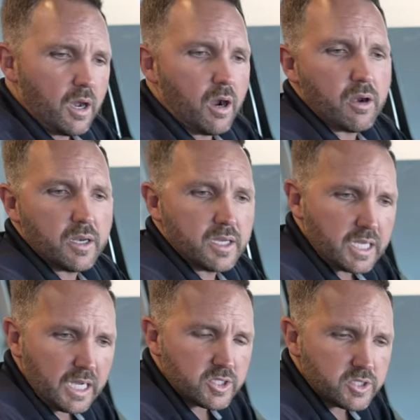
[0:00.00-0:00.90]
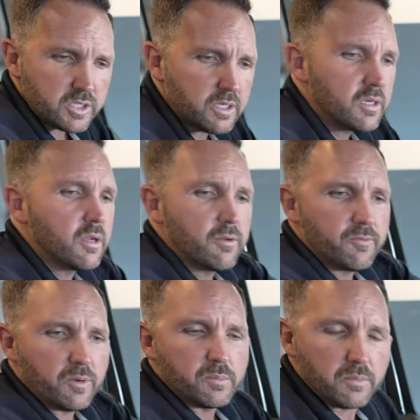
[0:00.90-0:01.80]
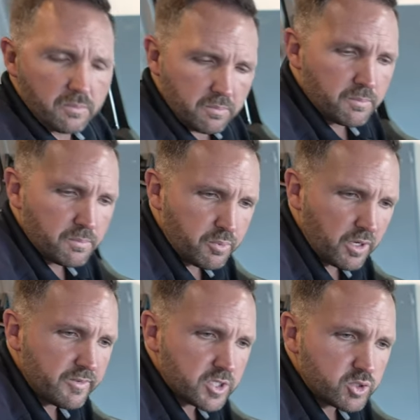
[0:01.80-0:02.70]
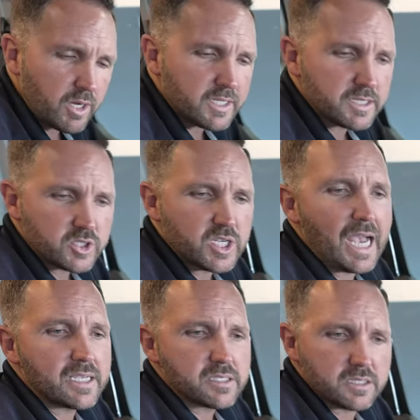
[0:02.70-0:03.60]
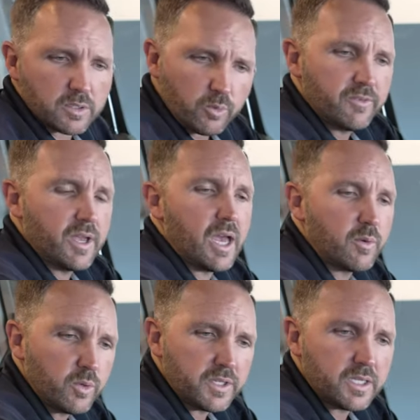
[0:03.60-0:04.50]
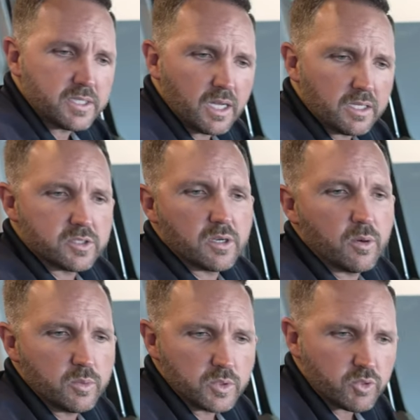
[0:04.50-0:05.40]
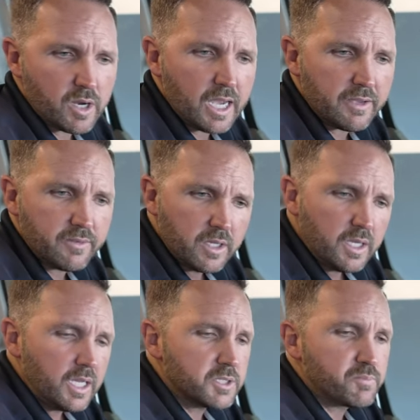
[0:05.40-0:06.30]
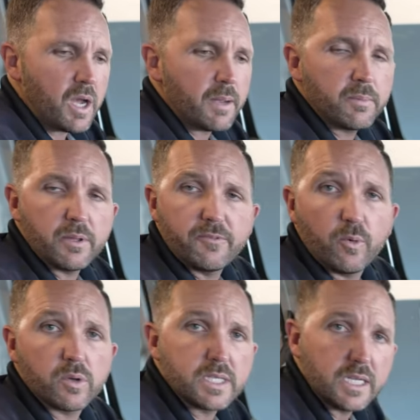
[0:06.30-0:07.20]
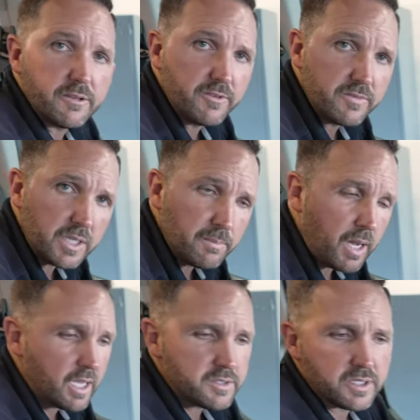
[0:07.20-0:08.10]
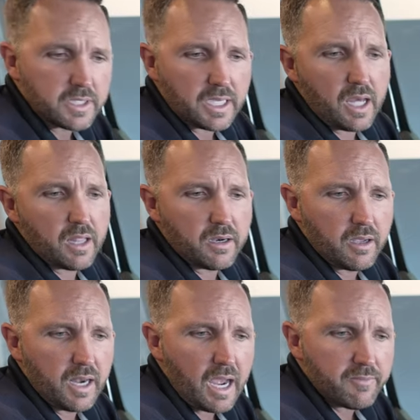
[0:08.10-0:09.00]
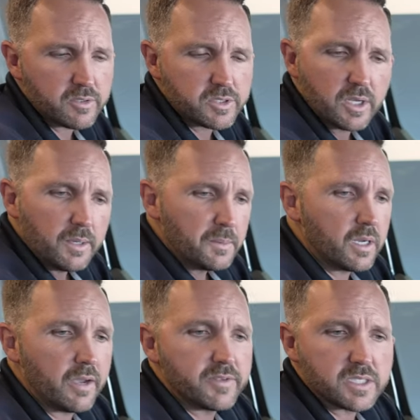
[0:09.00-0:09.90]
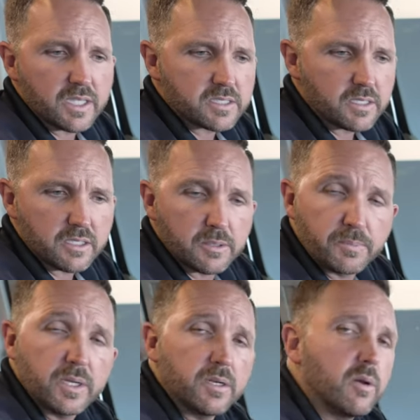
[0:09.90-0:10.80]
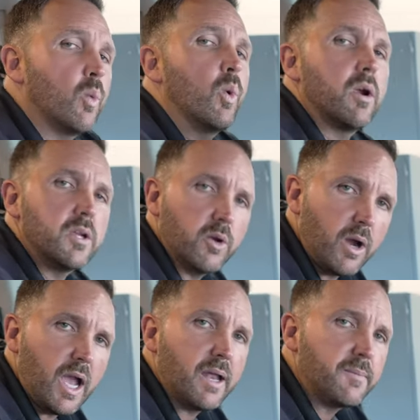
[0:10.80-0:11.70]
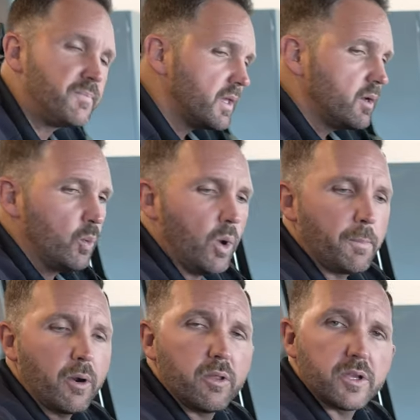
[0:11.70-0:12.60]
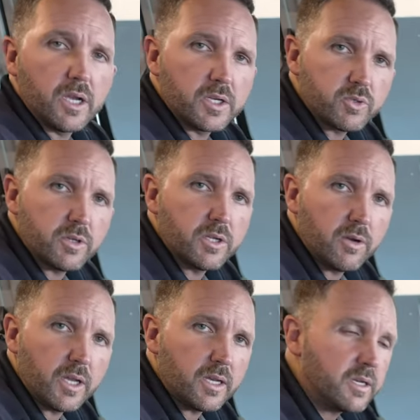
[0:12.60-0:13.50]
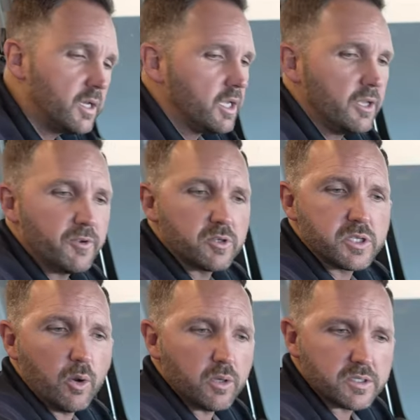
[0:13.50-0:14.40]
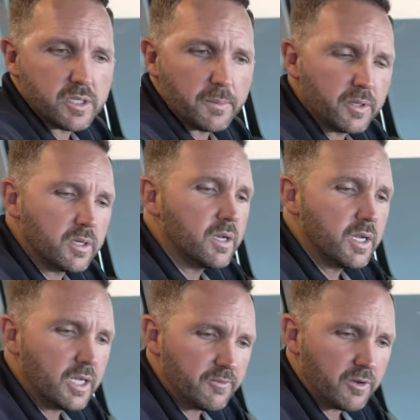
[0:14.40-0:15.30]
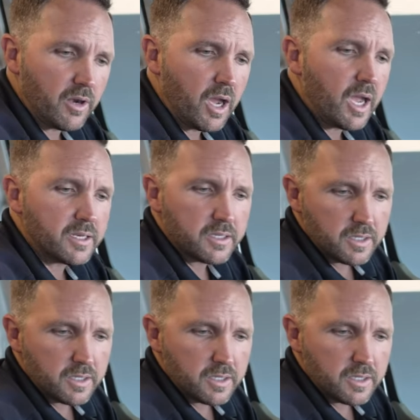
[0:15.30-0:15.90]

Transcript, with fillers: Our indication from previous Transit chassis that we've had with the intelligent all-wheel drive is probably 14 to 15 miles to the gallon on average, but obviously that's going to depend on where you're at, what part of the country you're in, if you're towing something, if you're not.